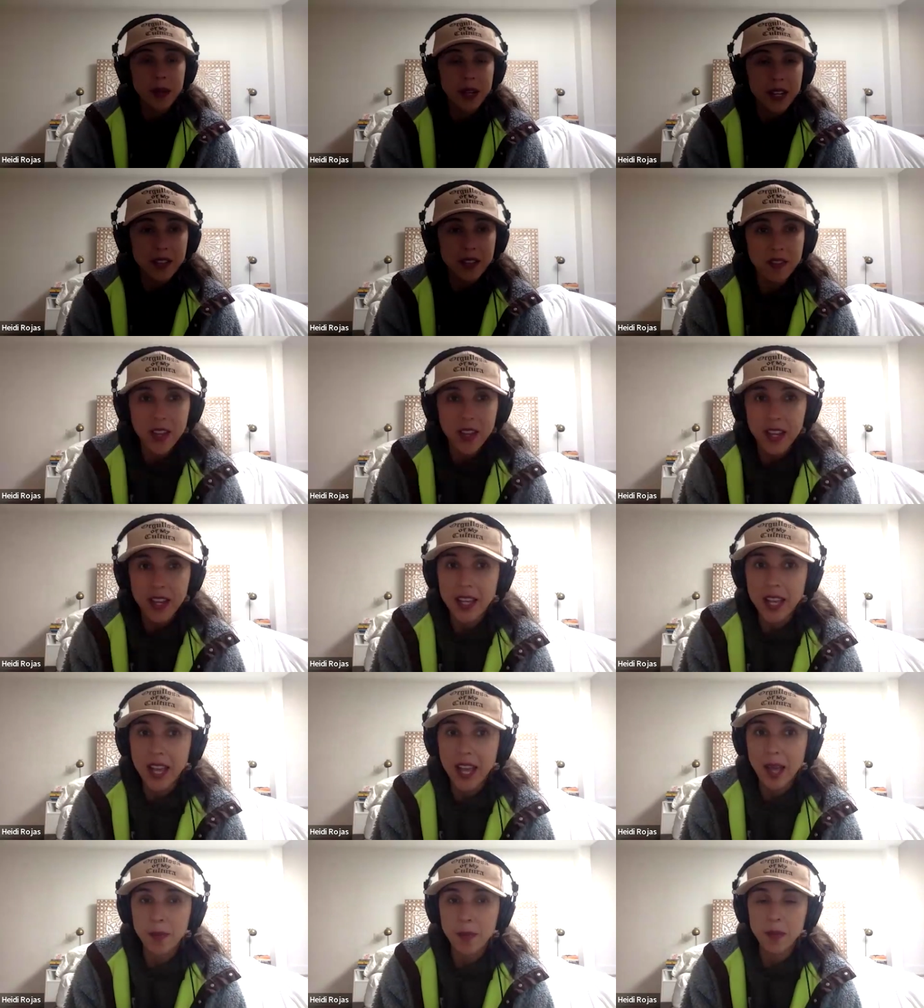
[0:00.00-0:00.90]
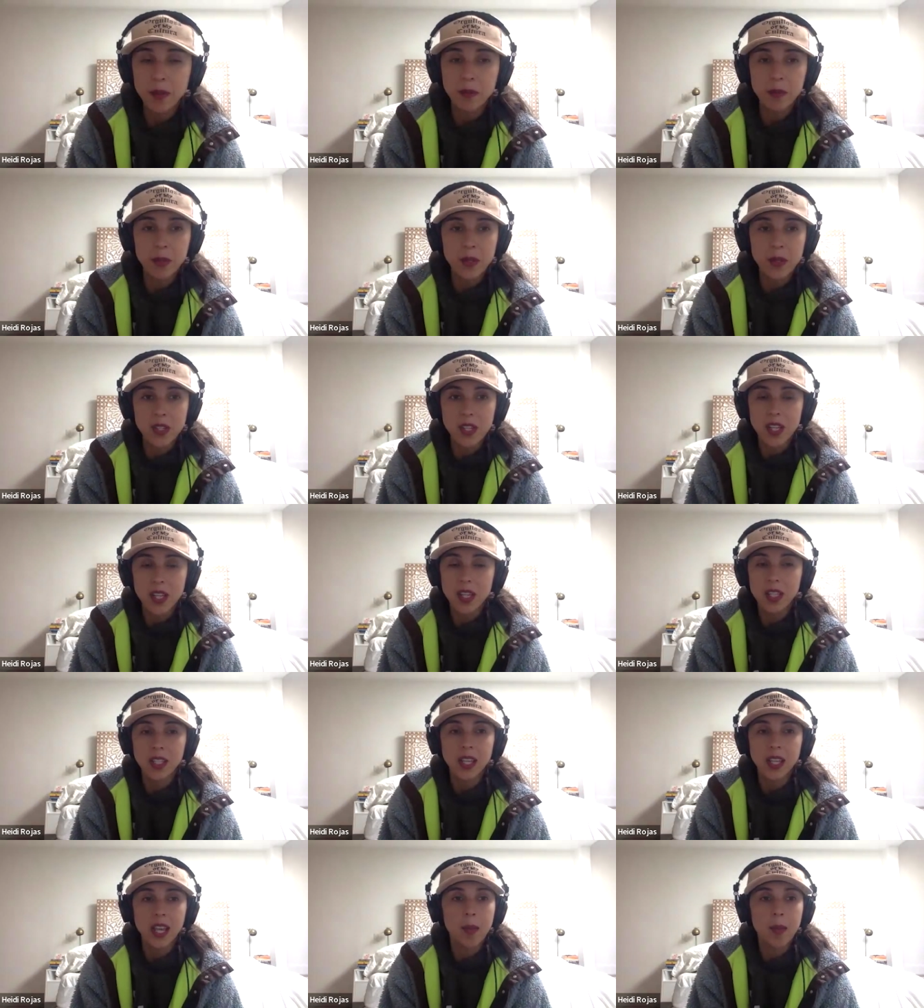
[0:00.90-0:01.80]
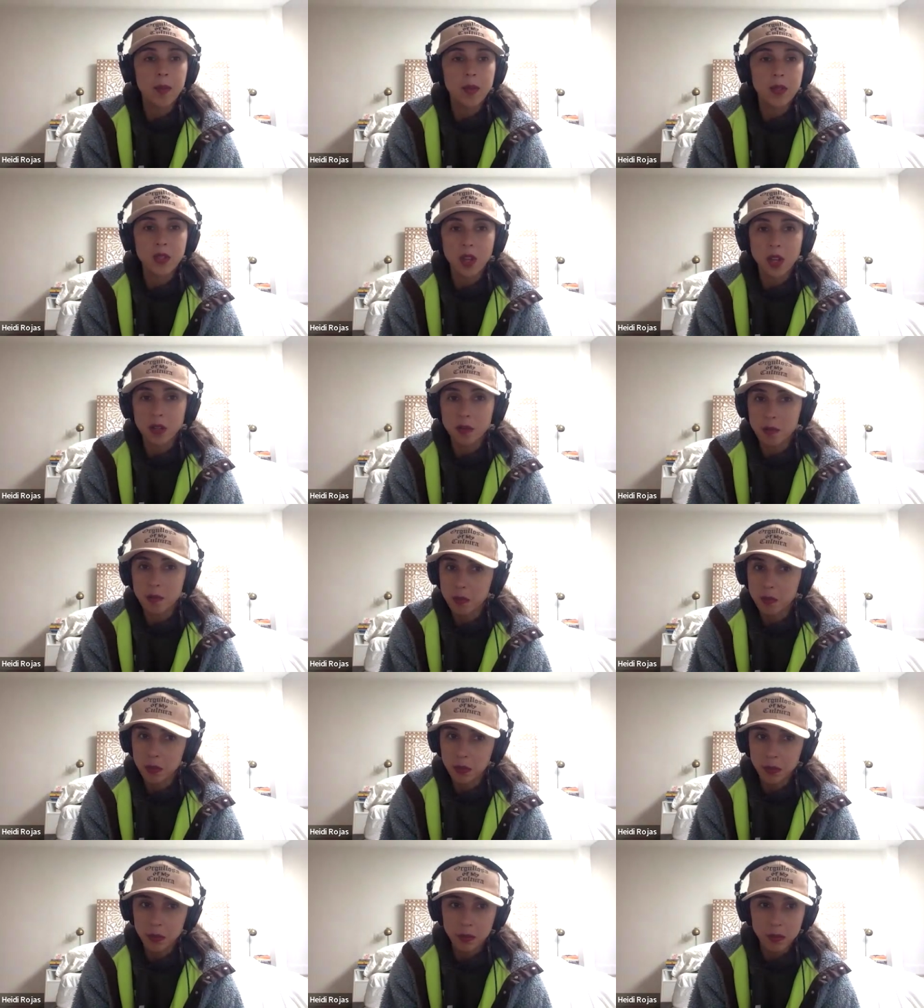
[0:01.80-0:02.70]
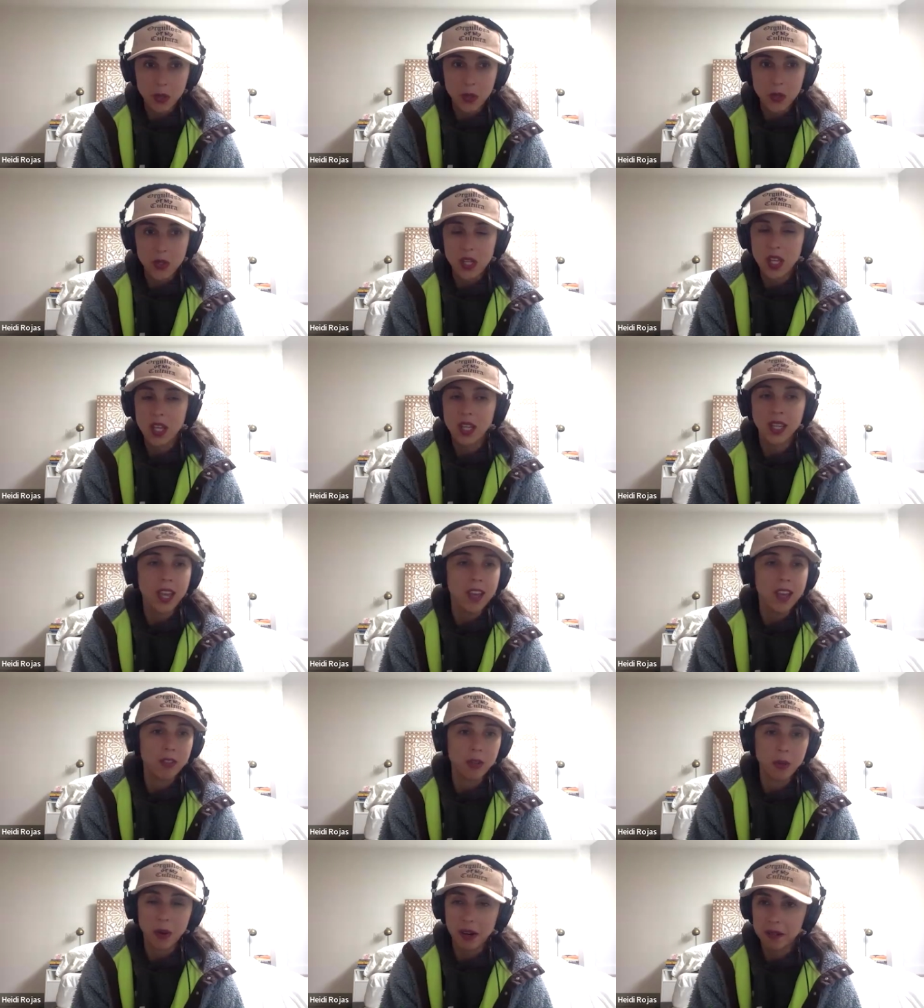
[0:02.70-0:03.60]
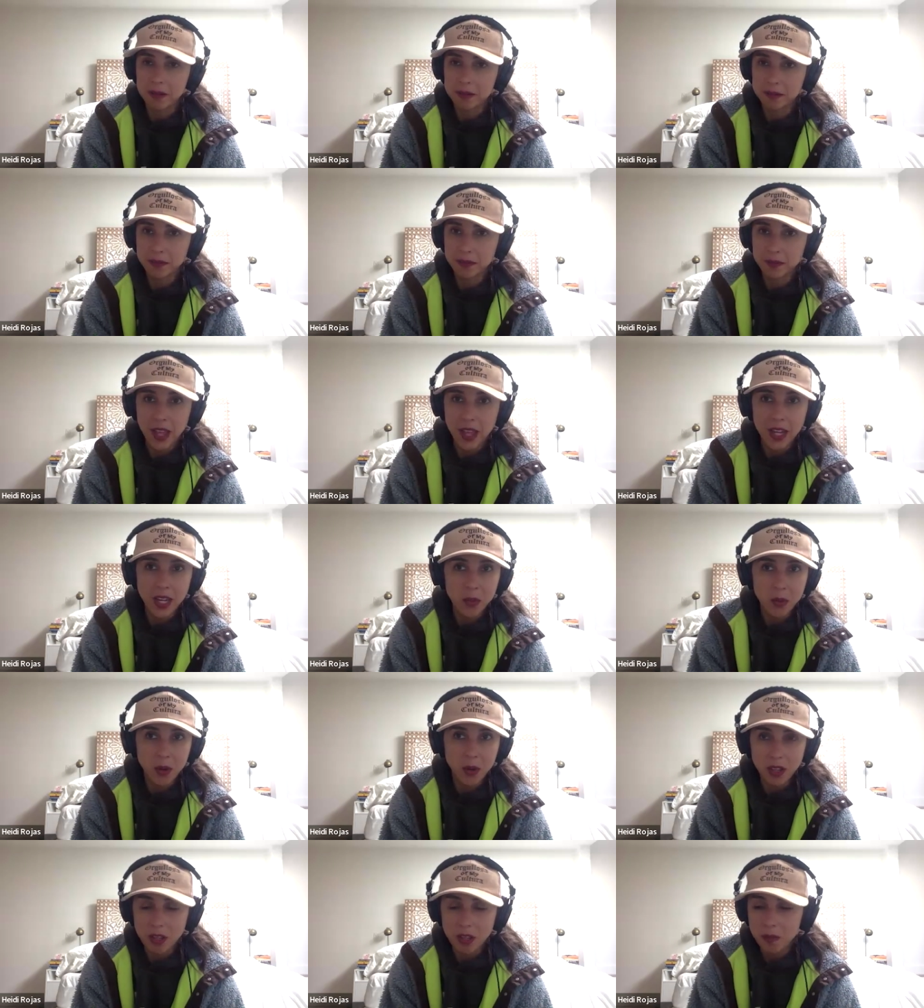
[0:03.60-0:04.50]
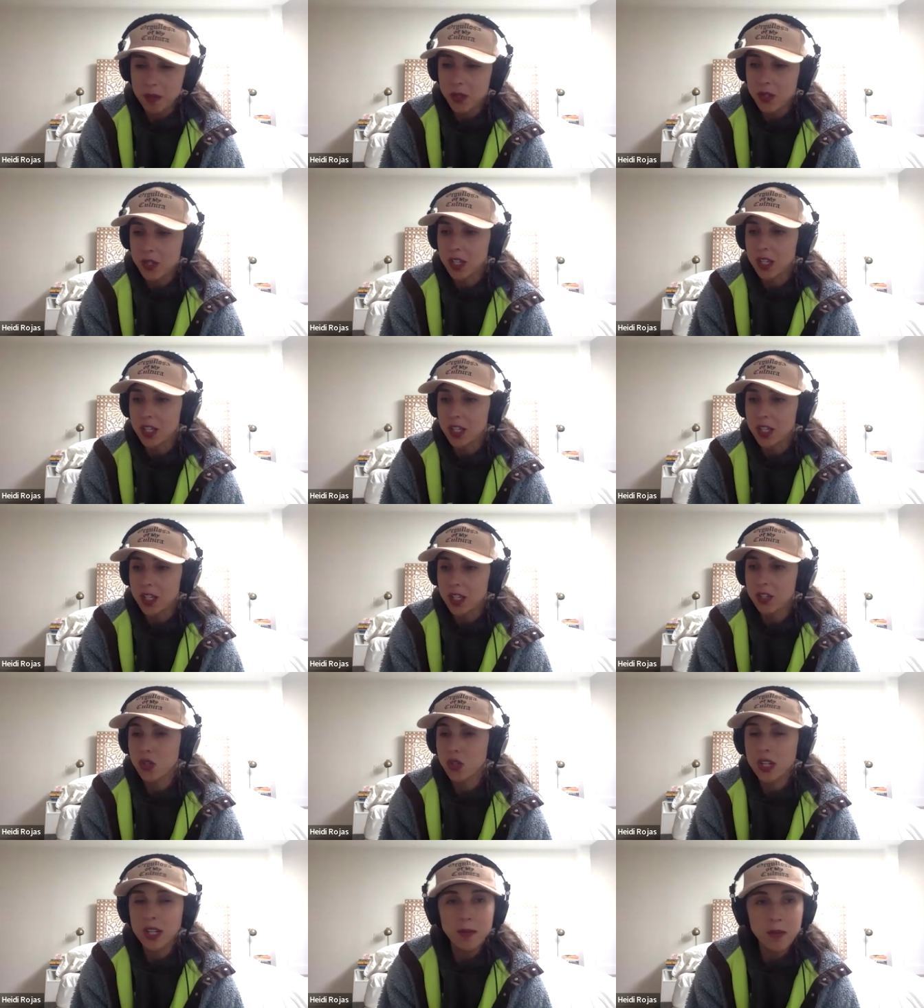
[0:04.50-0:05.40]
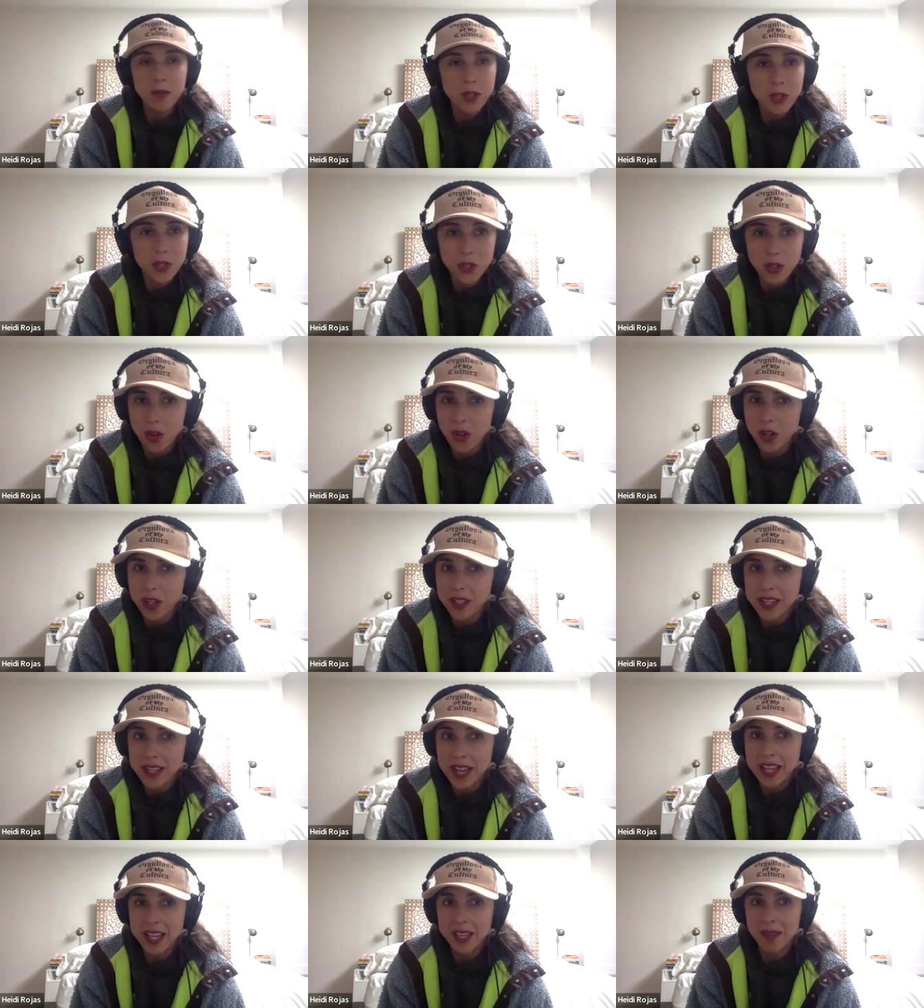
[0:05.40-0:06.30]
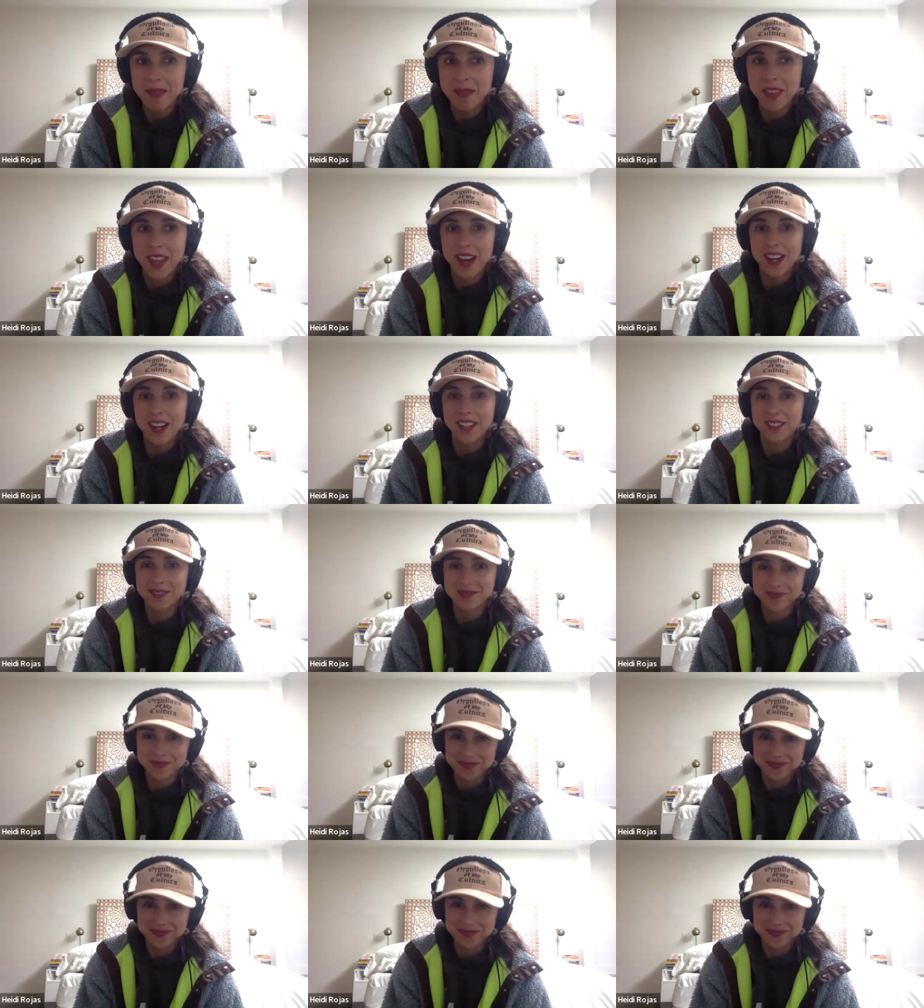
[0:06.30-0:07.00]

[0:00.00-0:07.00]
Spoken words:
Spotify, Apple Music, Amazon Music, everywhere. Anywhere that music is streamed or sold, I am there.